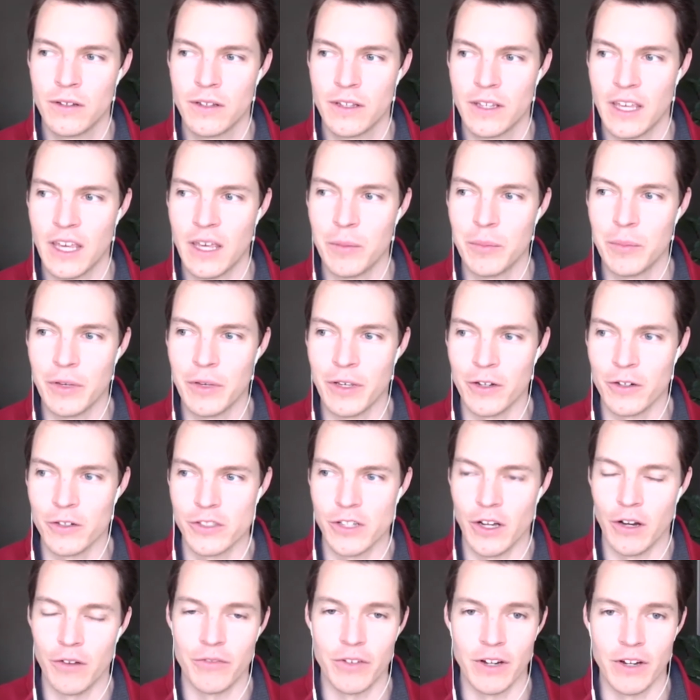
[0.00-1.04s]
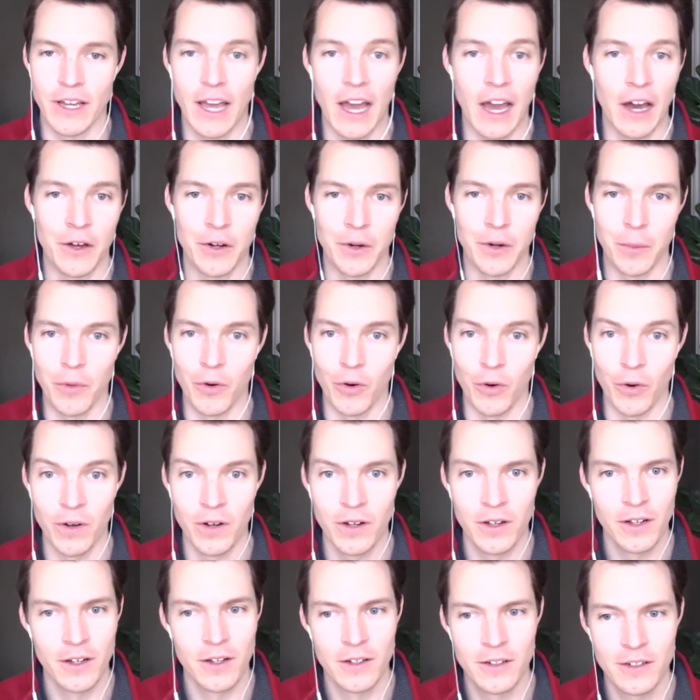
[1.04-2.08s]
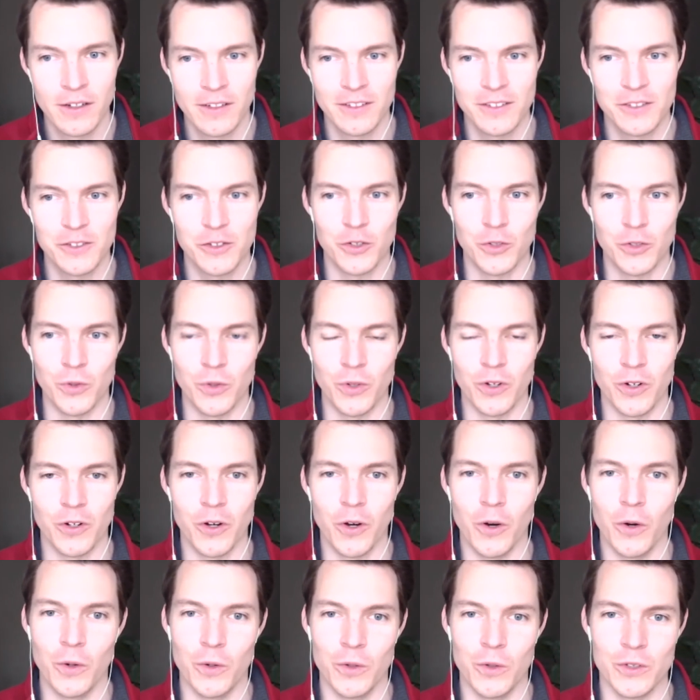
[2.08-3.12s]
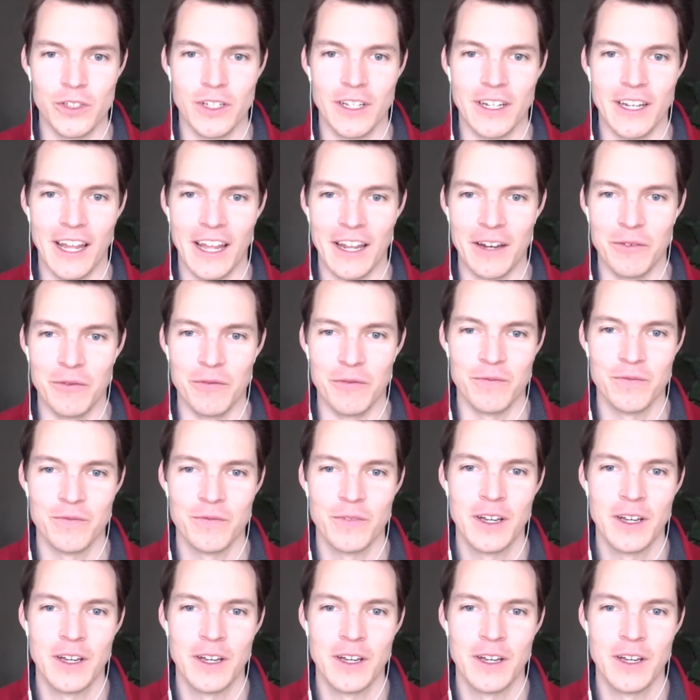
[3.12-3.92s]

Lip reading: keeping yourself accountable to your goals and